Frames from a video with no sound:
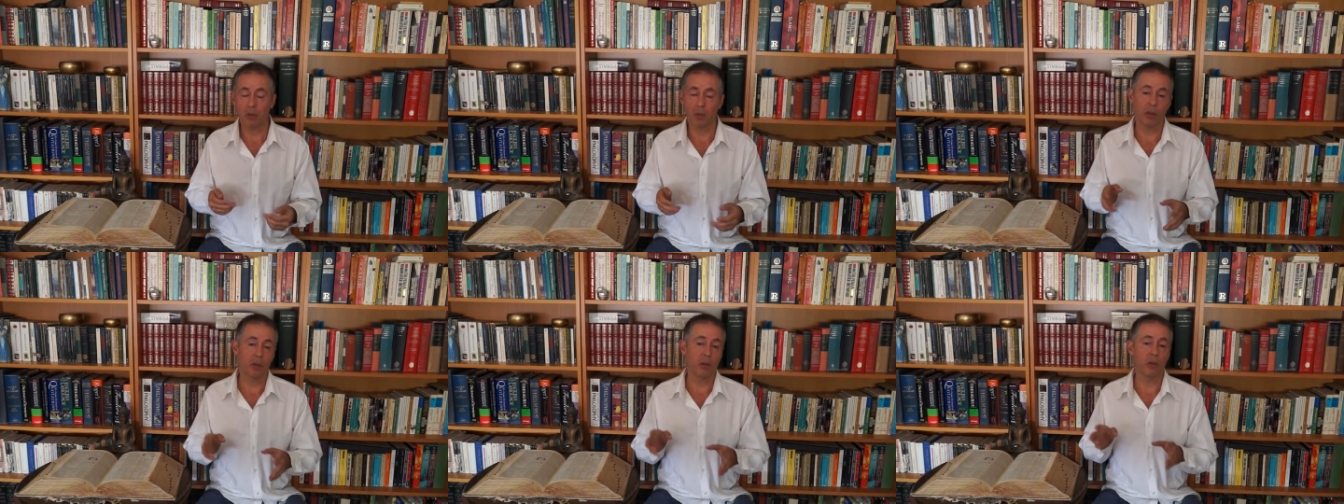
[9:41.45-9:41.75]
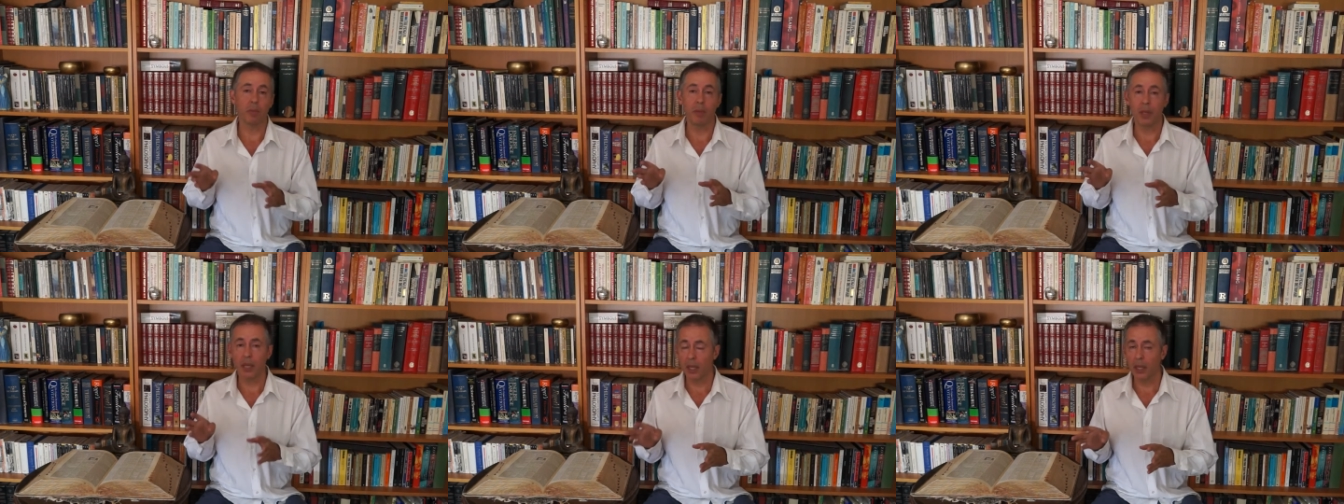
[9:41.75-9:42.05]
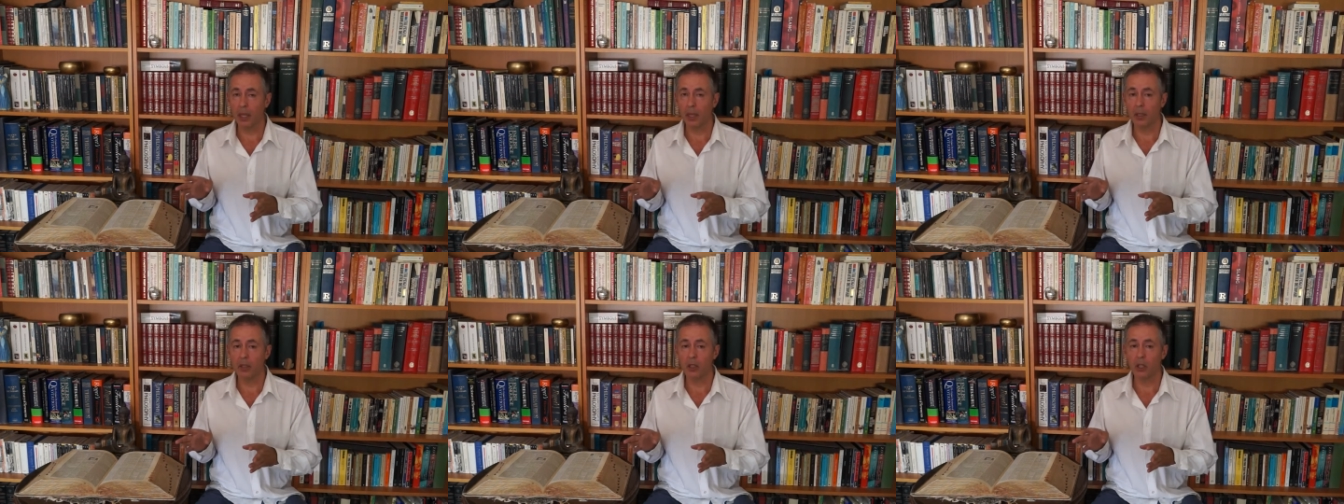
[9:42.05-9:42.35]
whether it be
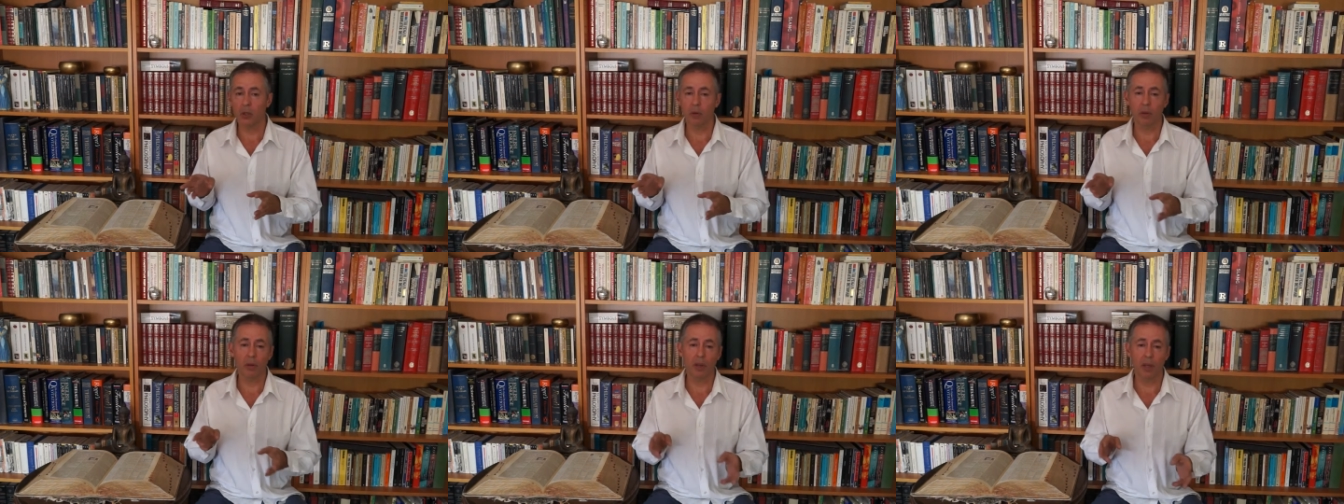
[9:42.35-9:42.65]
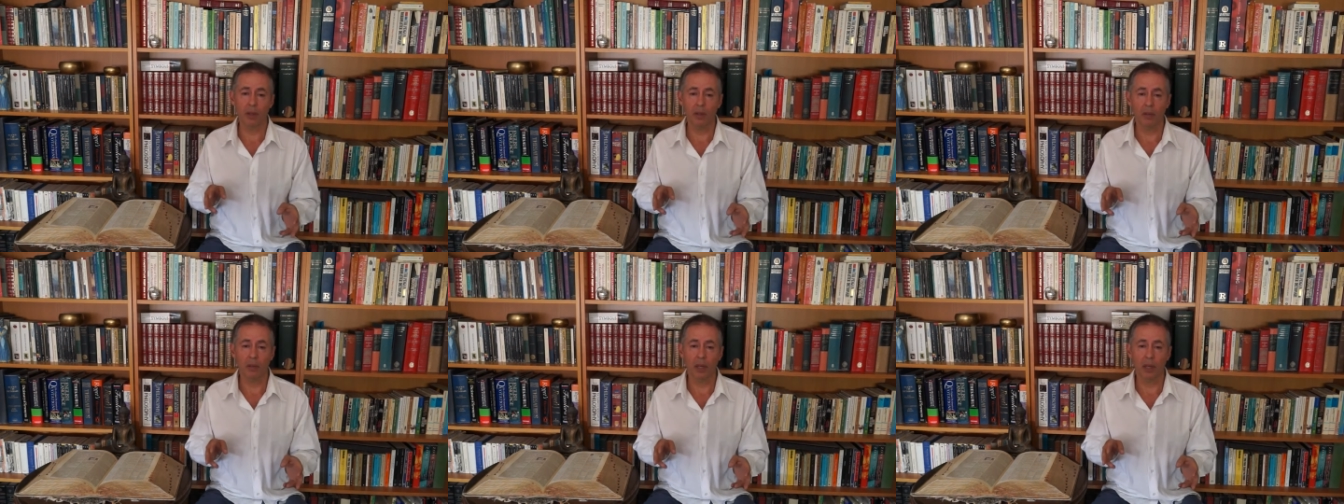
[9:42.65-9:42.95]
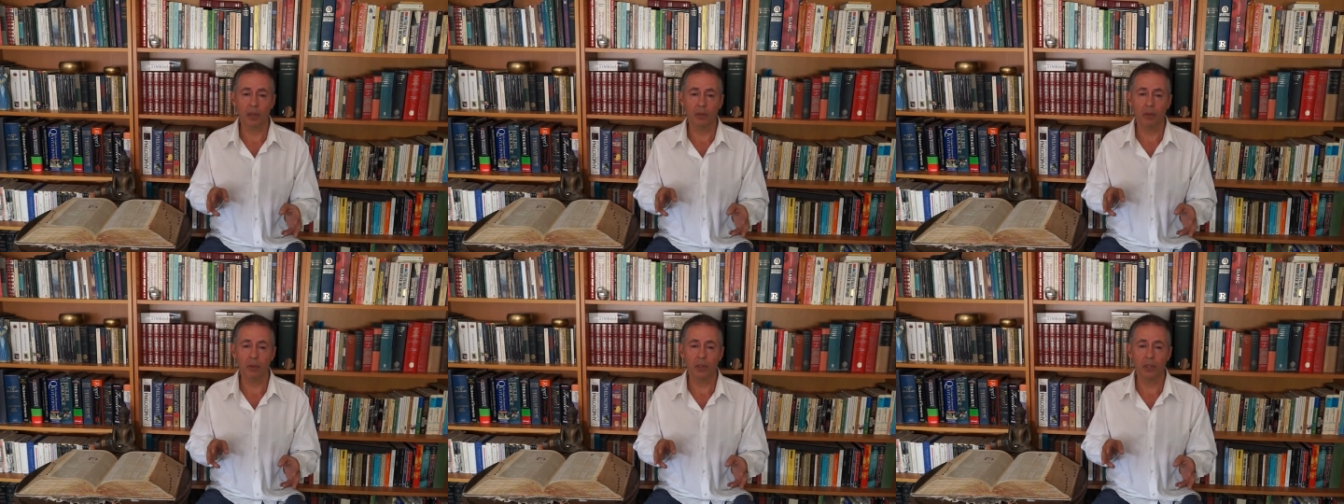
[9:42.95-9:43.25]
English or another
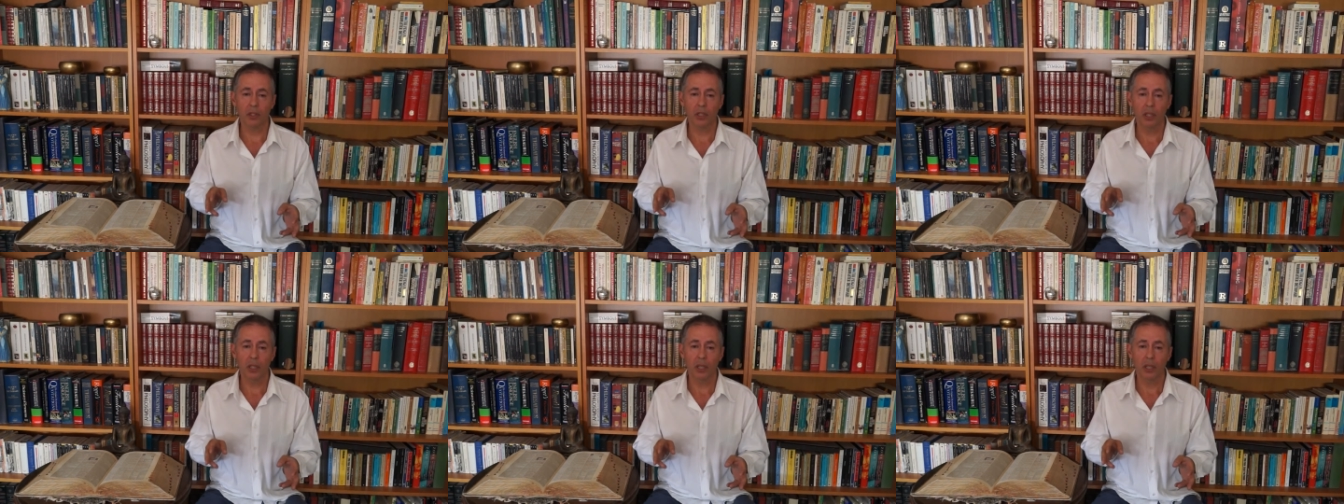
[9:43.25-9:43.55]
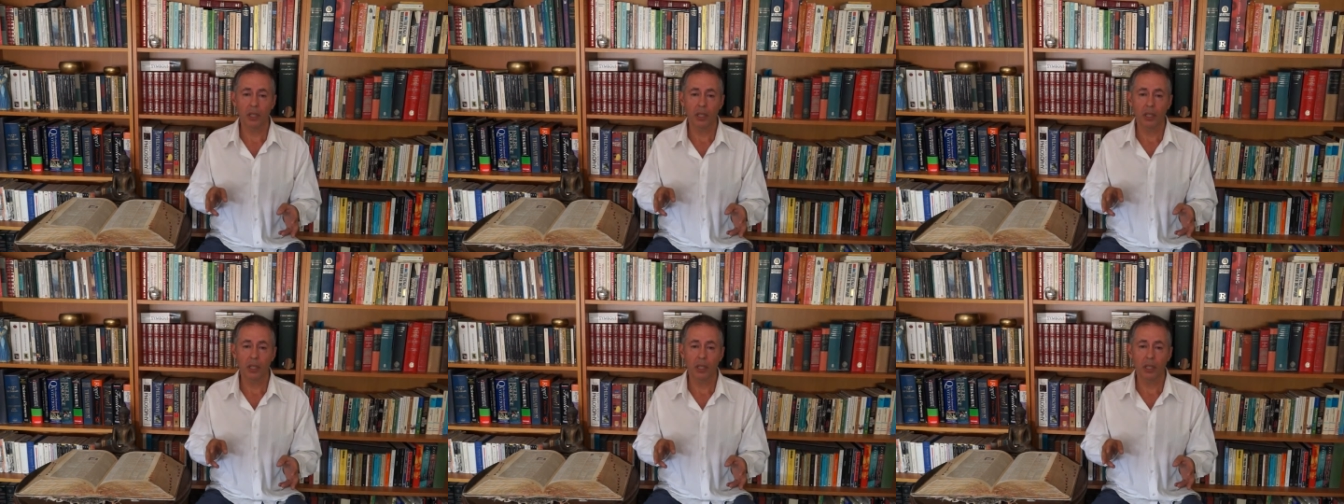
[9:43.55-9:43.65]
language.